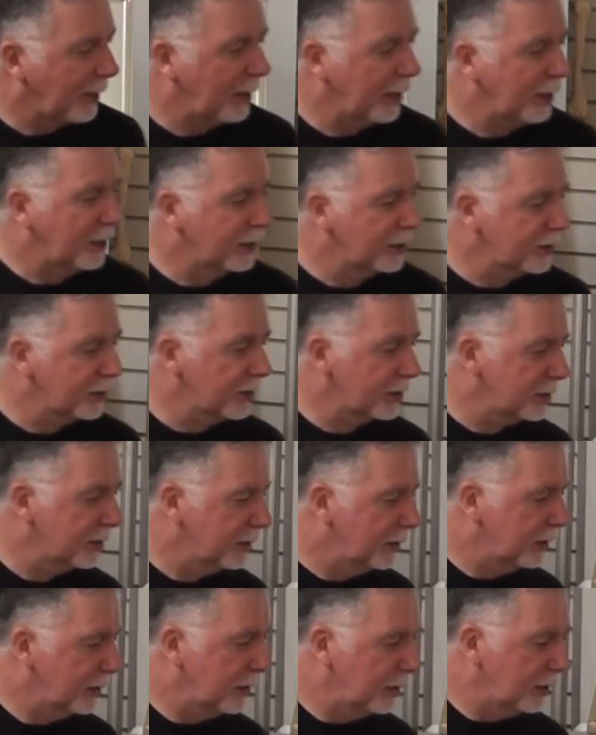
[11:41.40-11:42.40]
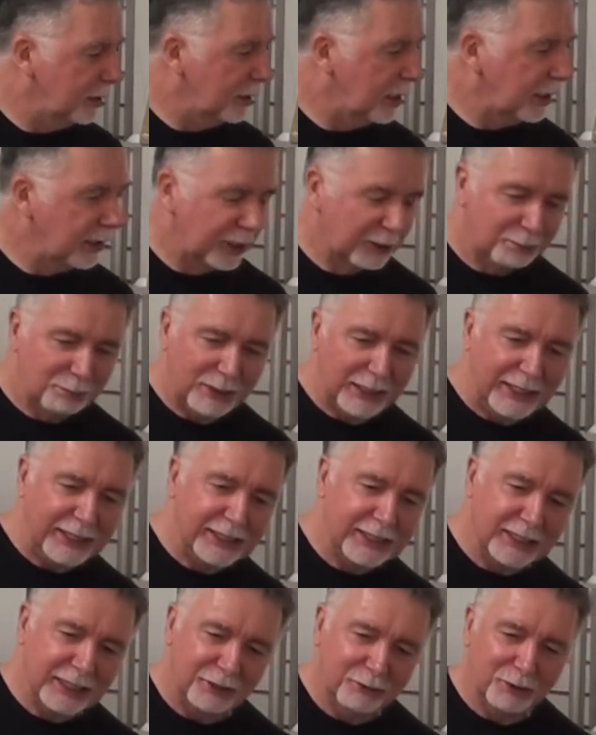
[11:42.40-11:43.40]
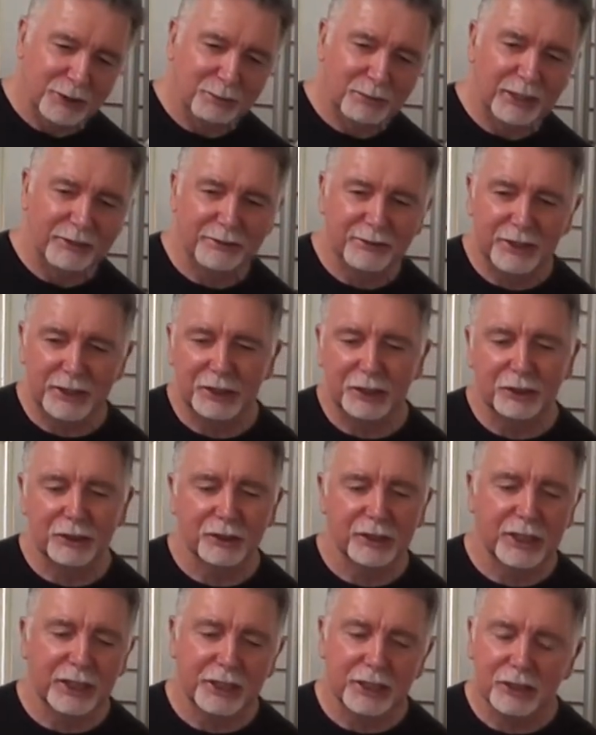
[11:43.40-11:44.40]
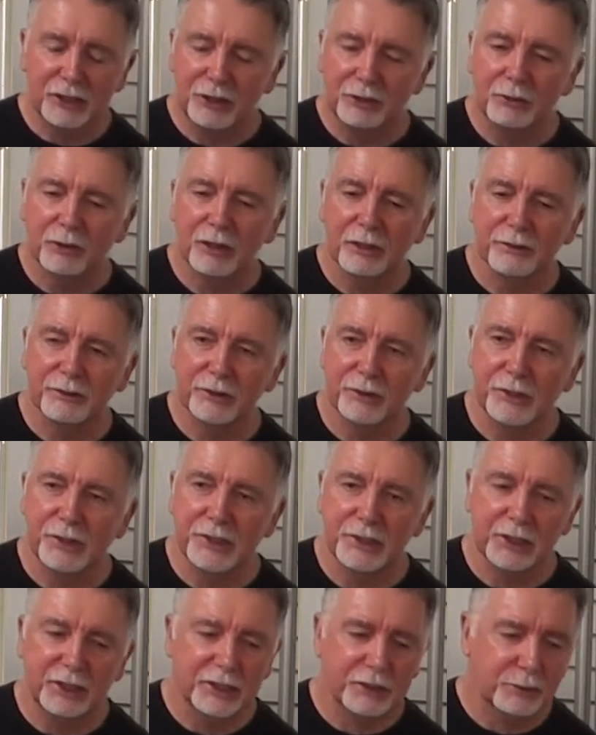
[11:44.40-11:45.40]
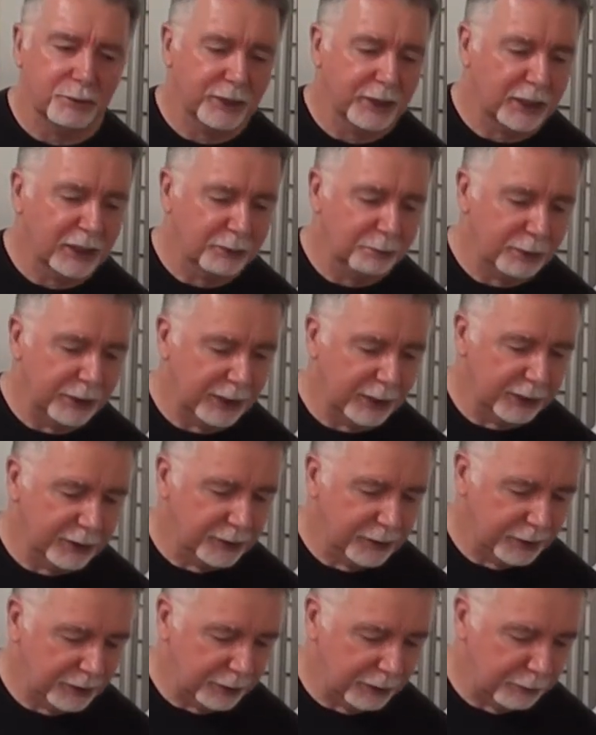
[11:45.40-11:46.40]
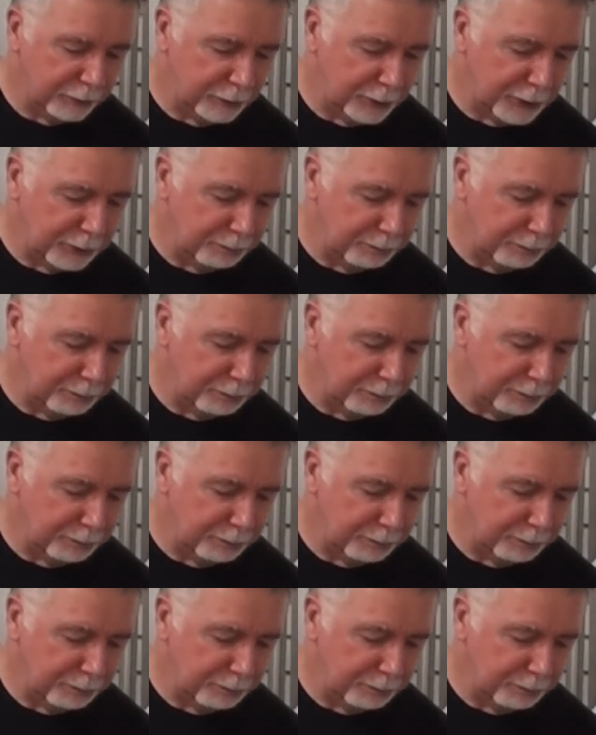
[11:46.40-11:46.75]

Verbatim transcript: And I like blending with my finger, and I can do all of those things with iPad, so